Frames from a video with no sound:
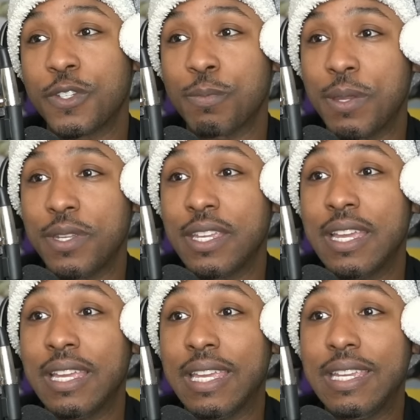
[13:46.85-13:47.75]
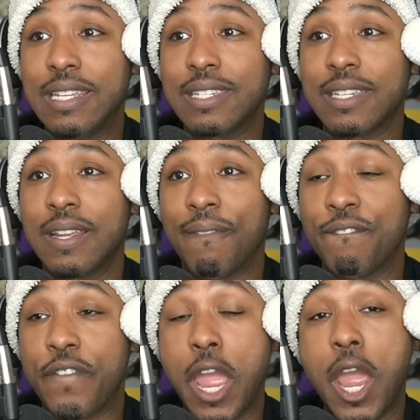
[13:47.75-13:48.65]
So maybe he is
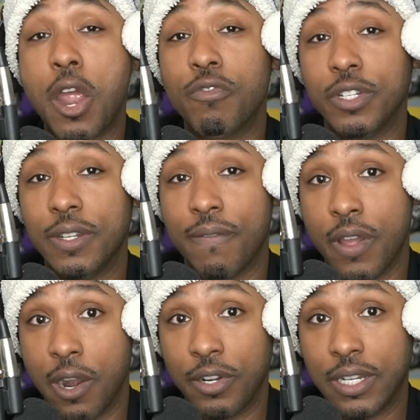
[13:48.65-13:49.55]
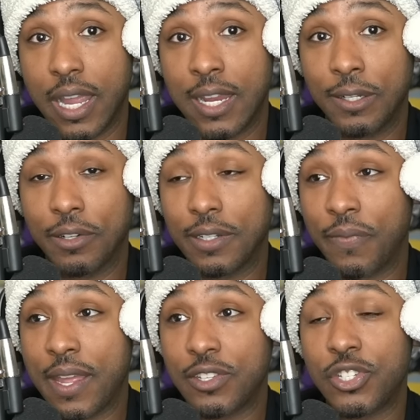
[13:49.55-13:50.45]
very, very angry
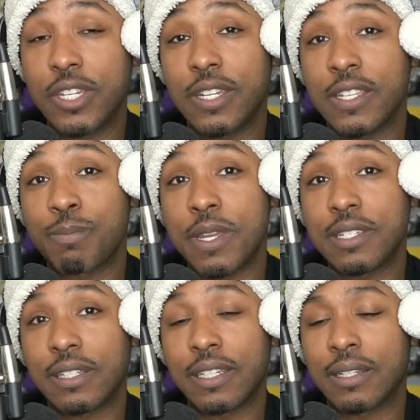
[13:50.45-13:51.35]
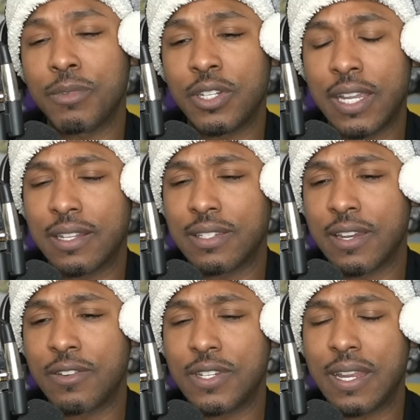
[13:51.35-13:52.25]
that she is basically communicating this
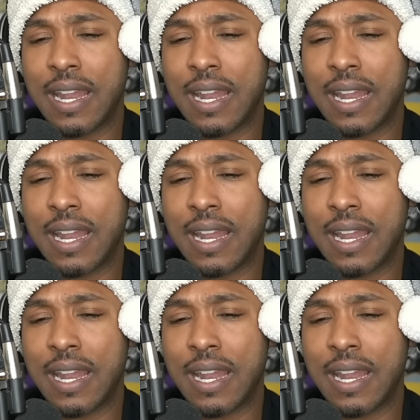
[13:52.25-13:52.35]
energy.